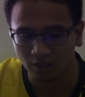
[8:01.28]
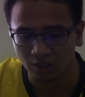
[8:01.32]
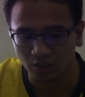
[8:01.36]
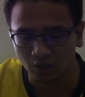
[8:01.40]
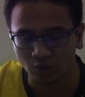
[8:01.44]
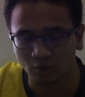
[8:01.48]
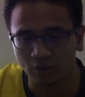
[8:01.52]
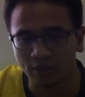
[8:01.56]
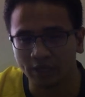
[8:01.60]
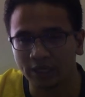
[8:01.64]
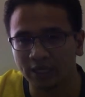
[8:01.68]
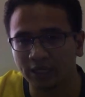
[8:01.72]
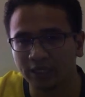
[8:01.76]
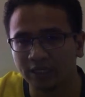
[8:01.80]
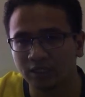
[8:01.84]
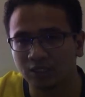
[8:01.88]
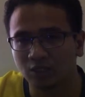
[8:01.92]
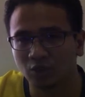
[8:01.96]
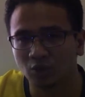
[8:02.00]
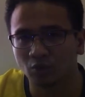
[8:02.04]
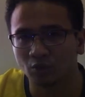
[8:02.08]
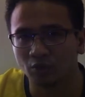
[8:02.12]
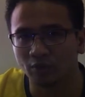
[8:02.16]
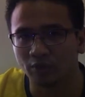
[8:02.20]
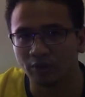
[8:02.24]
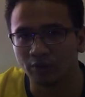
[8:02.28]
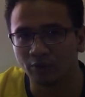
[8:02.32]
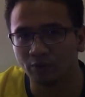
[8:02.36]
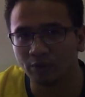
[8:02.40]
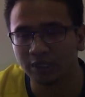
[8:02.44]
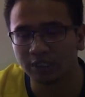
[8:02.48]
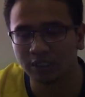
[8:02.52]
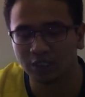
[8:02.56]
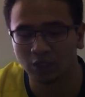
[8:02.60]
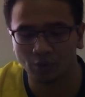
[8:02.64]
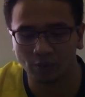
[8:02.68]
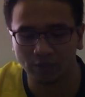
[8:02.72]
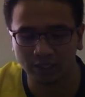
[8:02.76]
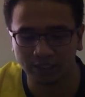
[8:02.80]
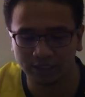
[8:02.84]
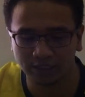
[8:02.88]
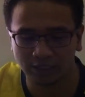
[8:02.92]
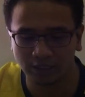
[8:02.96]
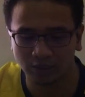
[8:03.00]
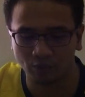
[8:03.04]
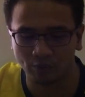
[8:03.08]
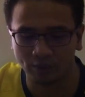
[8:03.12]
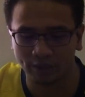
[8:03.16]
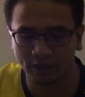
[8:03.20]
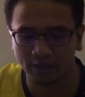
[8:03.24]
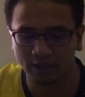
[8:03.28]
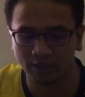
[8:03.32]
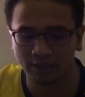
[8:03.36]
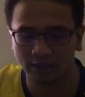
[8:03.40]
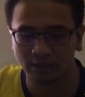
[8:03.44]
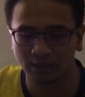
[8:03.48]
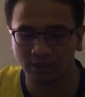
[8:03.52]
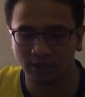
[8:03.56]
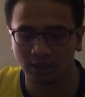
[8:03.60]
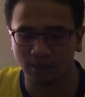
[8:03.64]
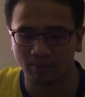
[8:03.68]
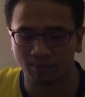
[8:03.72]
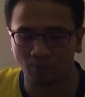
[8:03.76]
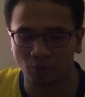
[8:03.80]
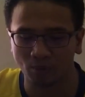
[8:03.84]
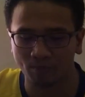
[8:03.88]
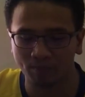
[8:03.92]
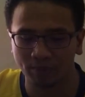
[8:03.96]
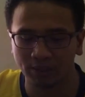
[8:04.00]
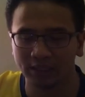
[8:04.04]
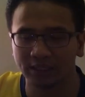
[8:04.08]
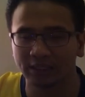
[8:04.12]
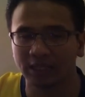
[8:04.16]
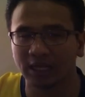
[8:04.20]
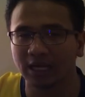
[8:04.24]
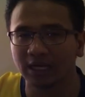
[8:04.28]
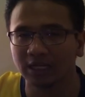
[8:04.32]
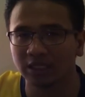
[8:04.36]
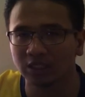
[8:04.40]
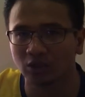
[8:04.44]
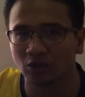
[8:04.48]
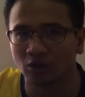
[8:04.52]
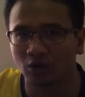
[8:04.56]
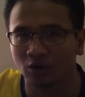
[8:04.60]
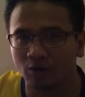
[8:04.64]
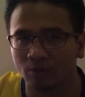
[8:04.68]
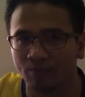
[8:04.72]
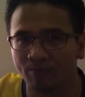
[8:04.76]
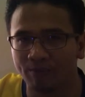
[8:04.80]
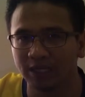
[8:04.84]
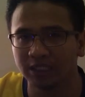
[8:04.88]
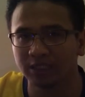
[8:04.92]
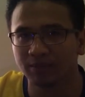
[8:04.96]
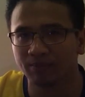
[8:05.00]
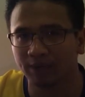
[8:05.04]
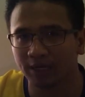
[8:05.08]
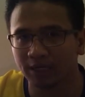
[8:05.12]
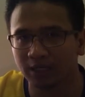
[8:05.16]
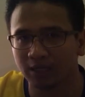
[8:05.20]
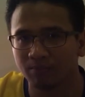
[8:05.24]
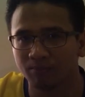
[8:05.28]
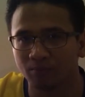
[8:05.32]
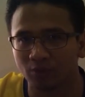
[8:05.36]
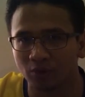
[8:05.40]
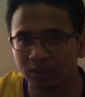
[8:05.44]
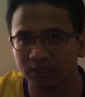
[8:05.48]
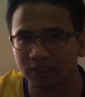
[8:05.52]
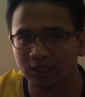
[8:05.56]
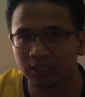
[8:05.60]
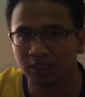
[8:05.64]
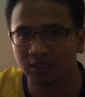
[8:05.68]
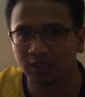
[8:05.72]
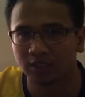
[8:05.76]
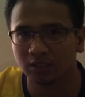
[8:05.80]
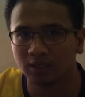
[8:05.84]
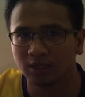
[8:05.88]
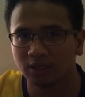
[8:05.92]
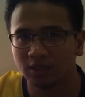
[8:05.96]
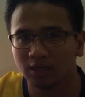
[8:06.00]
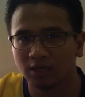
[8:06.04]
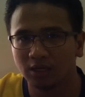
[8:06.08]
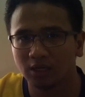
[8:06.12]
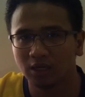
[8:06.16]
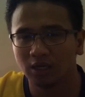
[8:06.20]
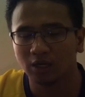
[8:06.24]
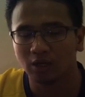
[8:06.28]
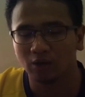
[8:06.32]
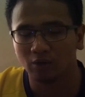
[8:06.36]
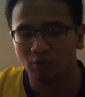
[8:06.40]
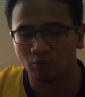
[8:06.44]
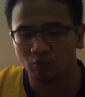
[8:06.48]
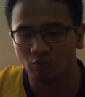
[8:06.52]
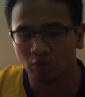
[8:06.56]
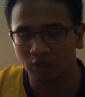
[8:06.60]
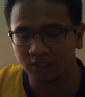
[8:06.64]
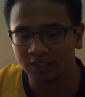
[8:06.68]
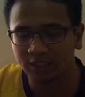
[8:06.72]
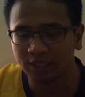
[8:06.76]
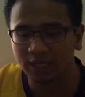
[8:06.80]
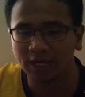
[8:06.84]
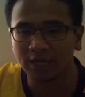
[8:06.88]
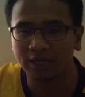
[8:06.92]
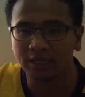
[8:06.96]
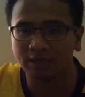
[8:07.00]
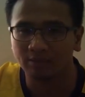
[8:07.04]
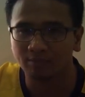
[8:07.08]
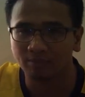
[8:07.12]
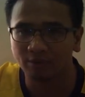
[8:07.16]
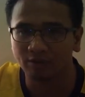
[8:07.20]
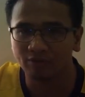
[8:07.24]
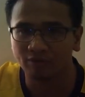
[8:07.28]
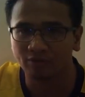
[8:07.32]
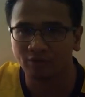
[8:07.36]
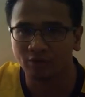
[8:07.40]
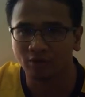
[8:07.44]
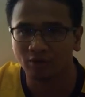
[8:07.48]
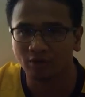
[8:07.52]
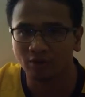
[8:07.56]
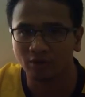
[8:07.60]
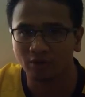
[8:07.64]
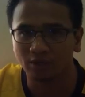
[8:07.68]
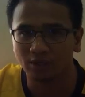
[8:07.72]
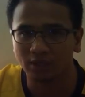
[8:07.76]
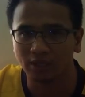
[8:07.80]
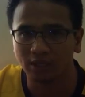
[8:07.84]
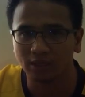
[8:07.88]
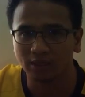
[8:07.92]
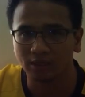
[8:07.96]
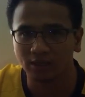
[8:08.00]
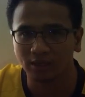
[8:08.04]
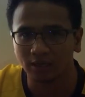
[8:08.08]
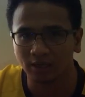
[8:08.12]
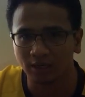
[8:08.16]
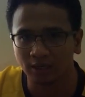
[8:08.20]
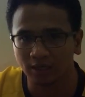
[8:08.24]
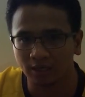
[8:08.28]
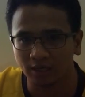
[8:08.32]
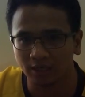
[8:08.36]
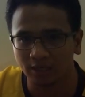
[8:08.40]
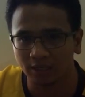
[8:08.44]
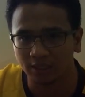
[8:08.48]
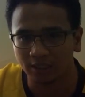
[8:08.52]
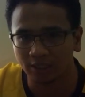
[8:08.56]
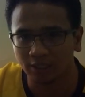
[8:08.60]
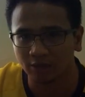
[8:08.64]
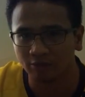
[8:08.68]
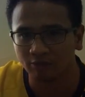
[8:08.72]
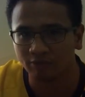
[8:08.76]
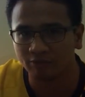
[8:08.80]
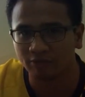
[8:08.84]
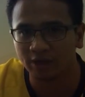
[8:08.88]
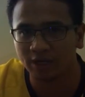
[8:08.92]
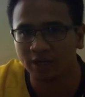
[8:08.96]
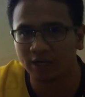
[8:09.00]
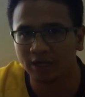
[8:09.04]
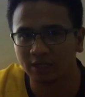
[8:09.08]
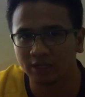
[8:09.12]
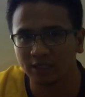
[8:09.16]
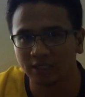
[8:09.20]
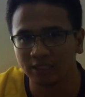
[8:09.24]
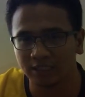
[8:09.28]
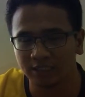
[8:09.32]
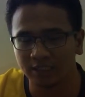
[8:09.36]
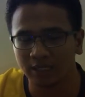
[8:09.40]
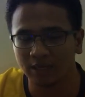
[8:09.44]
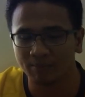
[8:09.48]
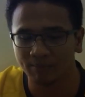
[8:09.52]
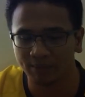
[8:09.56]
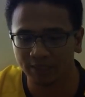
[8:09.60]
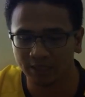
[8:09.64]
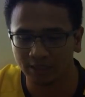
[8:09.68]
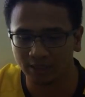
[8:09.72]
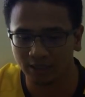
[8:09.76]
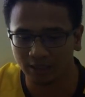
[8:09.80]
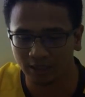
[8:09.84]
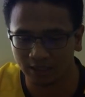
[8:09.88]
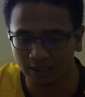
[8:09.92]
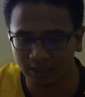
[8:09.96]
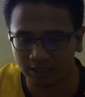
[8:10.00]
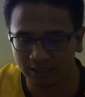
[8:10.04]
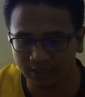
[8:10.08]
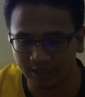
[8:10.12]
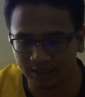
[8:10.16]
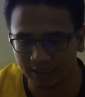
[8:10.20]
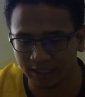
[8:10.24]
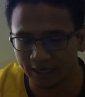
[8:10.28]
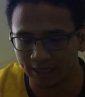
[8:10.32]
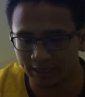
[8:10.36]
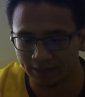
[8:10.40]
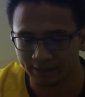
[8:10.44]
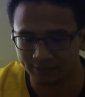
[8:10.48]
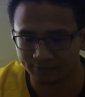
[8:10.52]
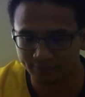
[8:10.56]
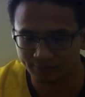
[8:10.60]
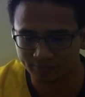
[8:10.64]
So there's risk question whether a proper test or benchmarking process was done before the VAR is set.